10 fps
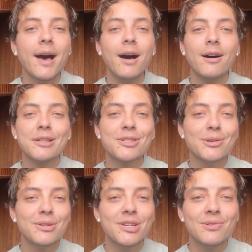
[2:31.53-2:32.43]

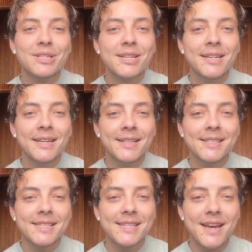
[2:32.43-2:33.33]
Also, due to
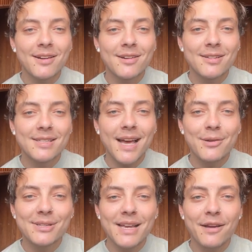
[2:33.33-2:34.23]
needing stairs,
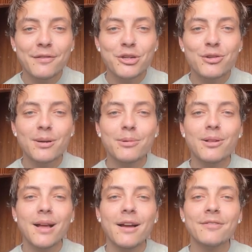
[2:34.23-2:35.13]
I was having
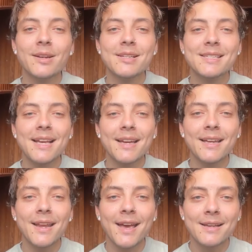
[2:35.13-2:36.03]
trouble having a
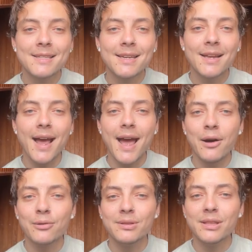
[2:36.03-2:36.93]
second exit
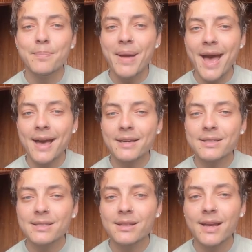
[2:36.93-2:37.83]
out the
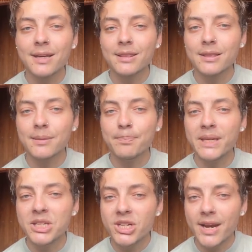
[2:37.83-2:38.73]
back to like the
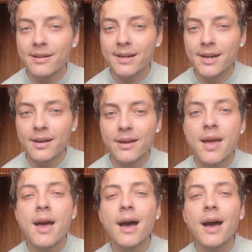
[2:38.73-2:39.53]
beach area.